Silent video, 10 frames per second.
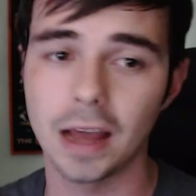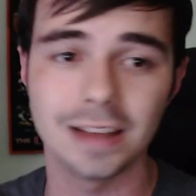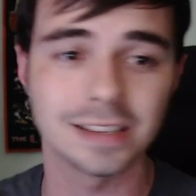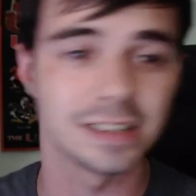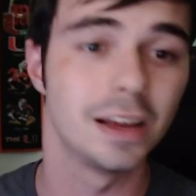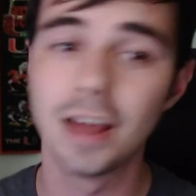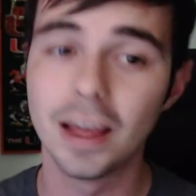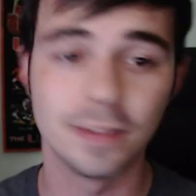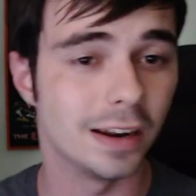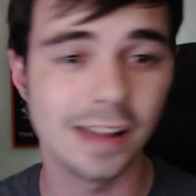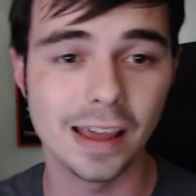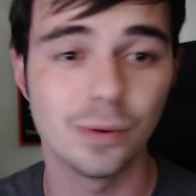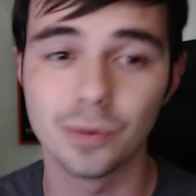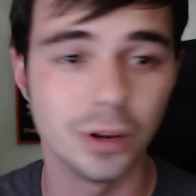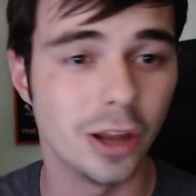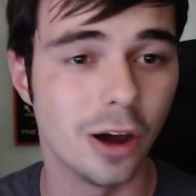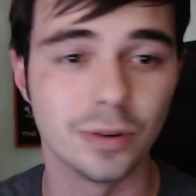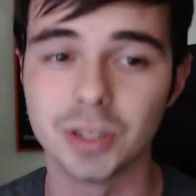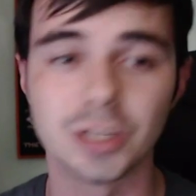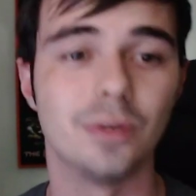Guys, at the end of the day, we know
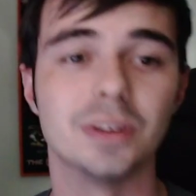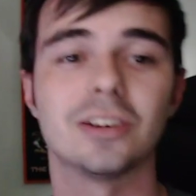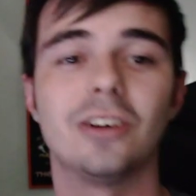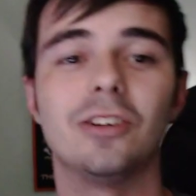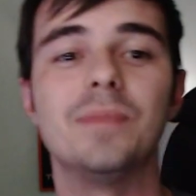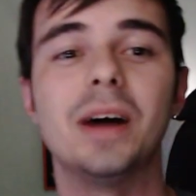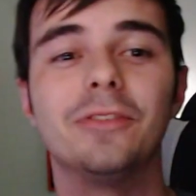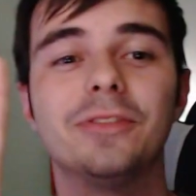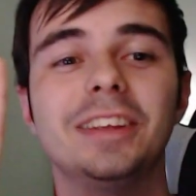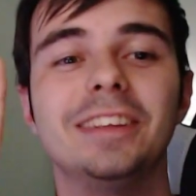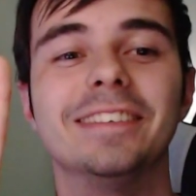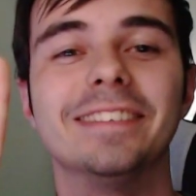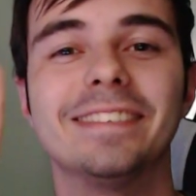it's always all about the you.